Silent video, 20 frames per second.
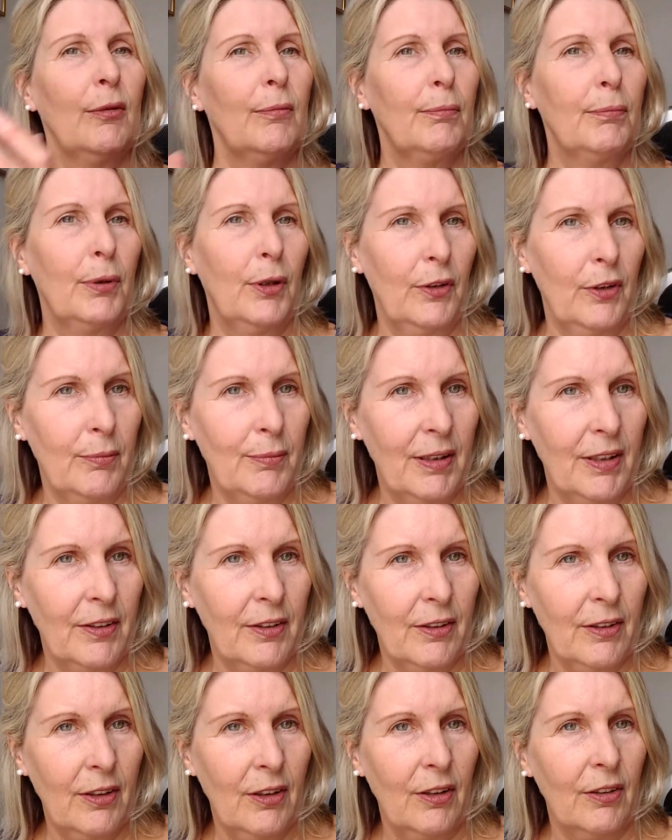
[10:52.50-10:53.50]
put them in their
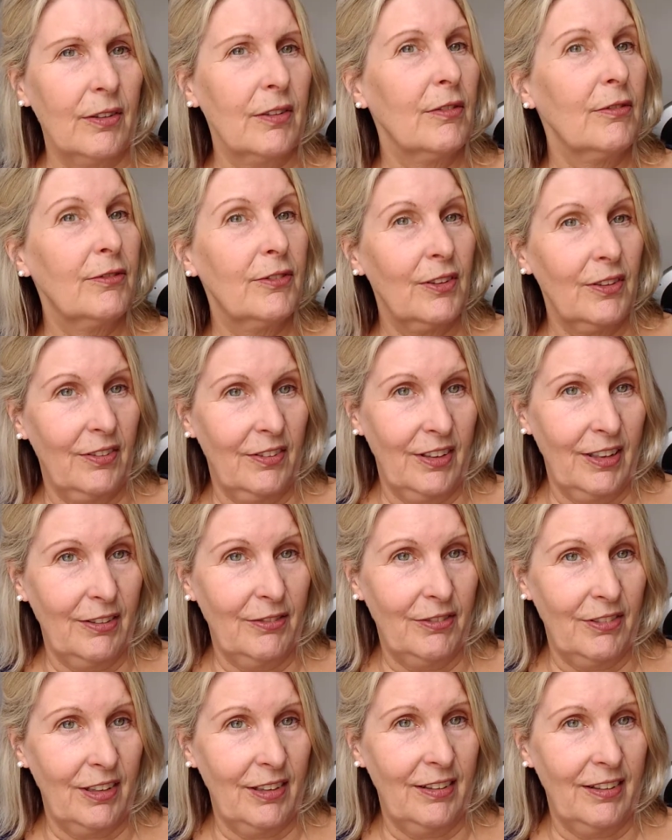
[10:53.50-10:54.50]
cot for
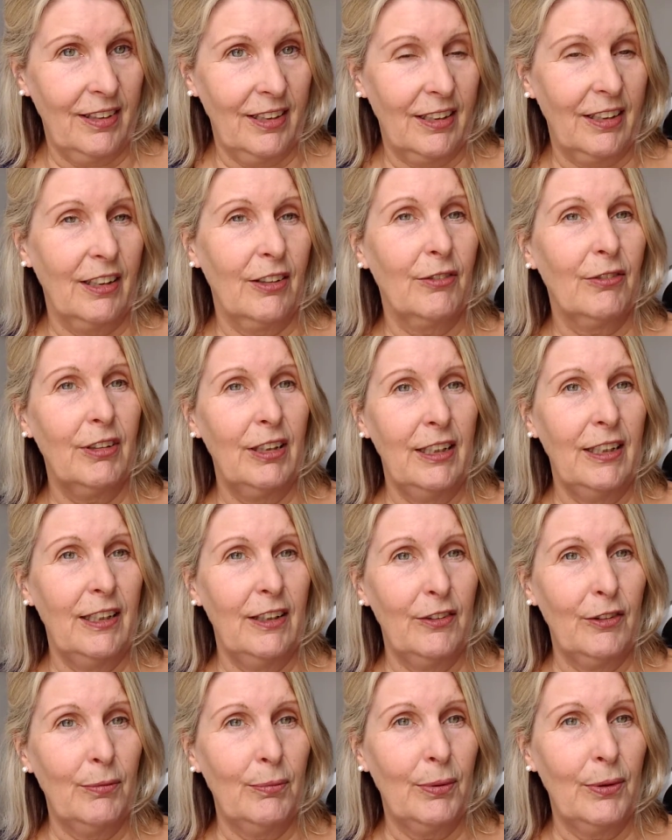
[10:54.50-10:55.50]
safety's sake. It really
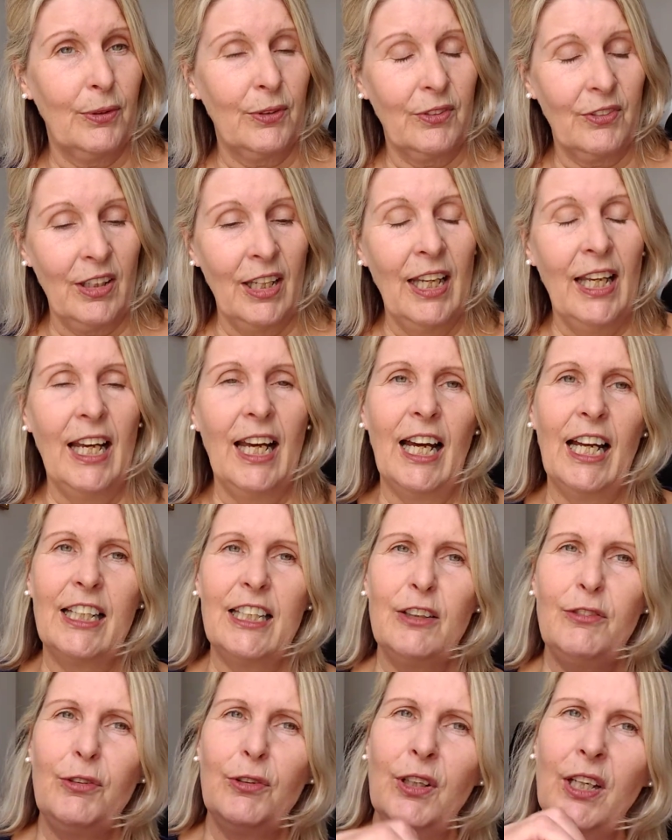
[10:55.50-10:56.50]
is important. And
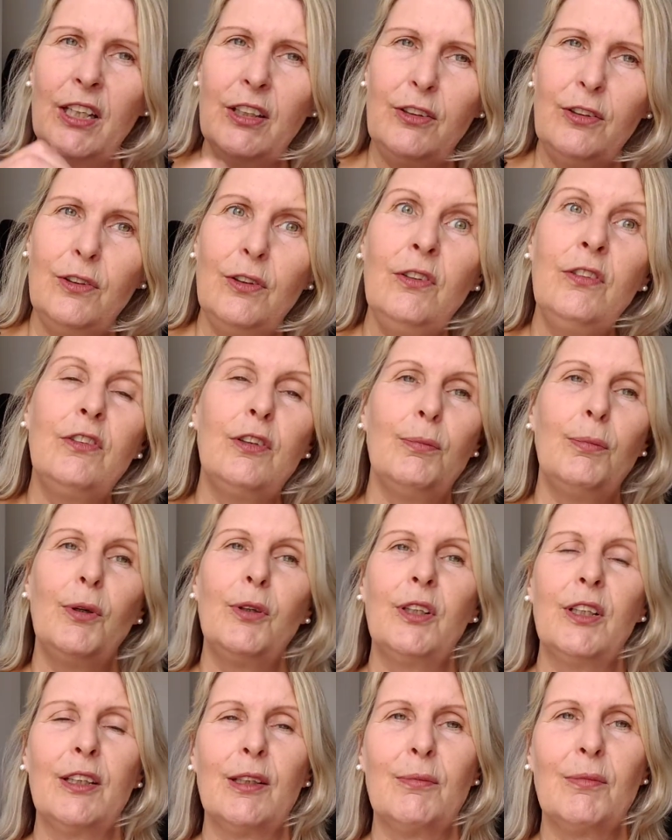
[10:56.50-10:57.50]
if you get used to
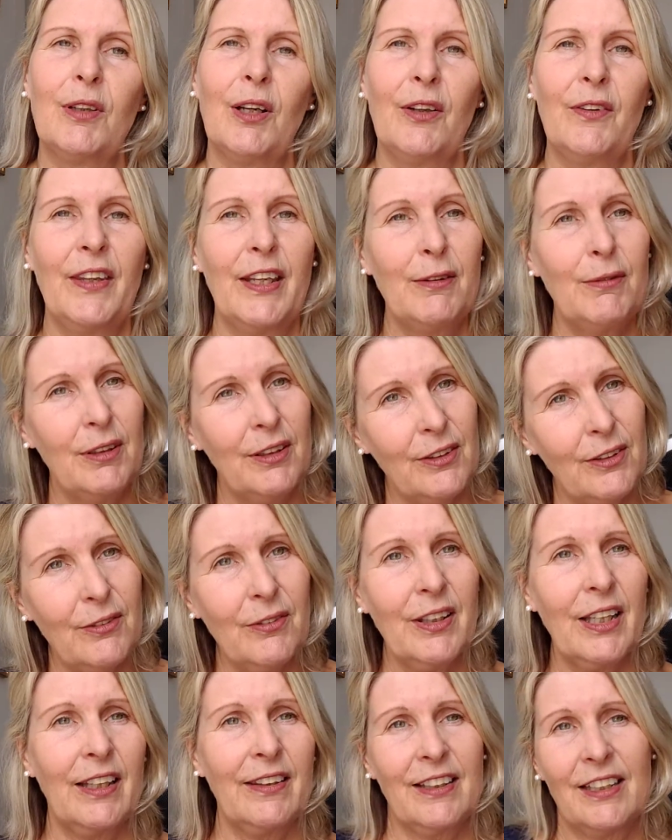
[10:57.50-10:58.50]
putting them down, they will know
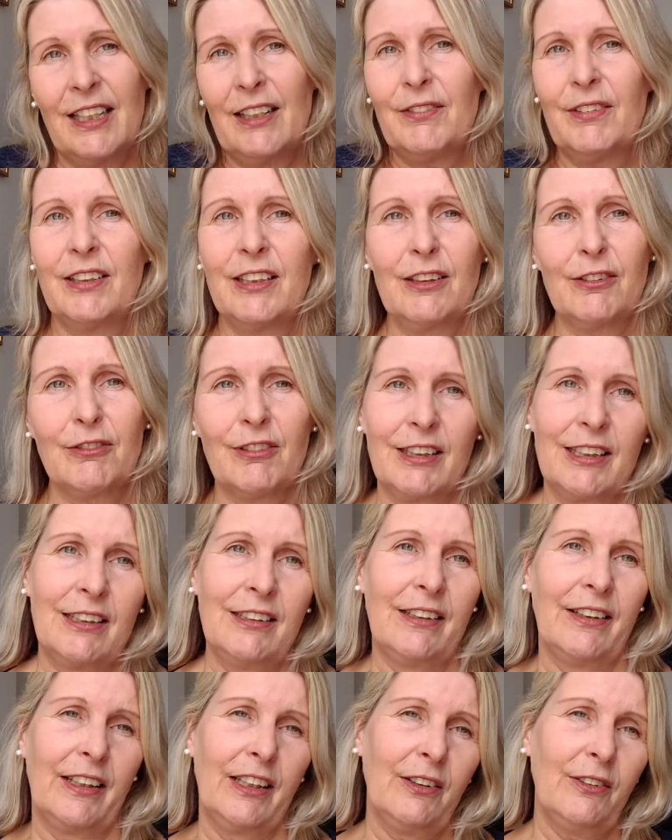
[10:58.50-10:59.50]
that. They'll have a little wriggle.
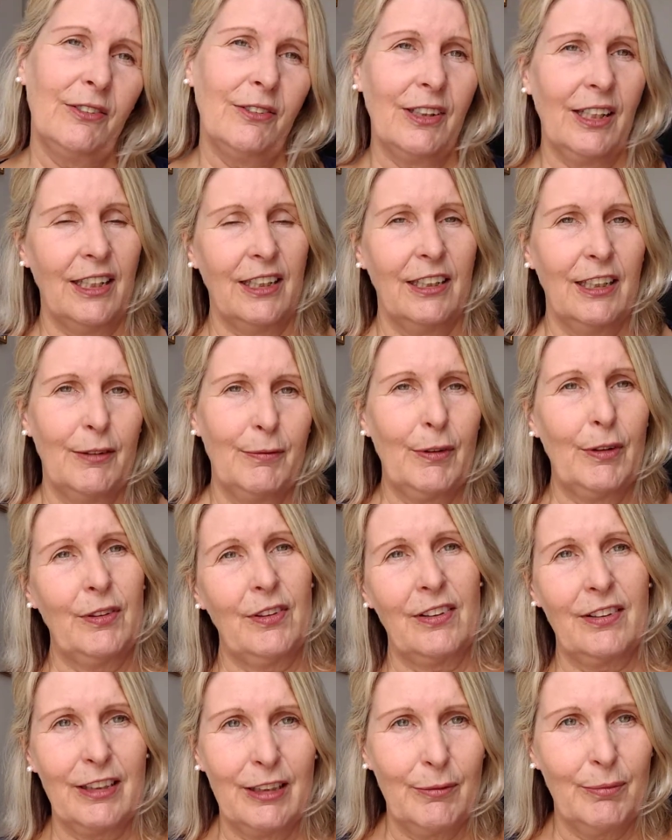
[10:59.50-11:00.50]
Okay, I'm going to
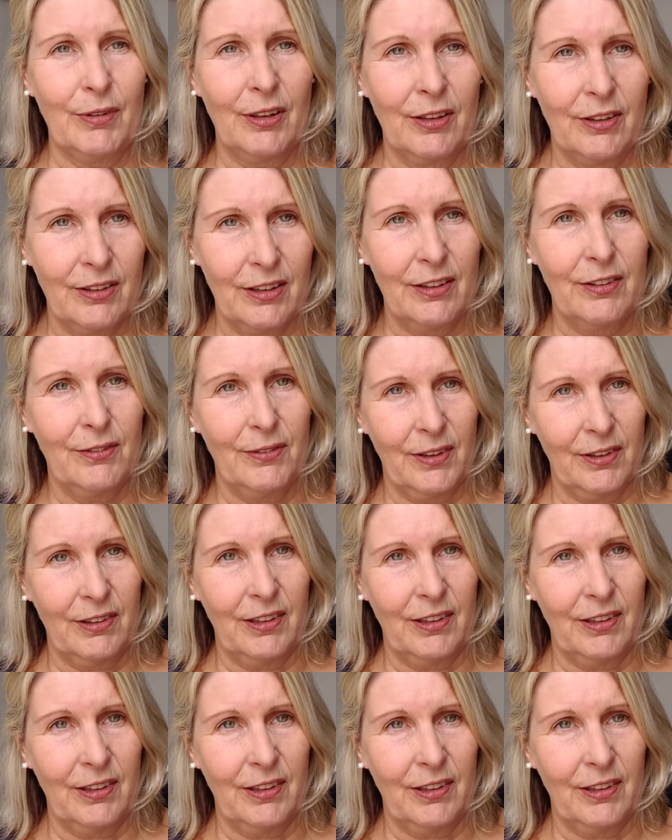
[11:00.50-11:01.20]
sleep now. It's very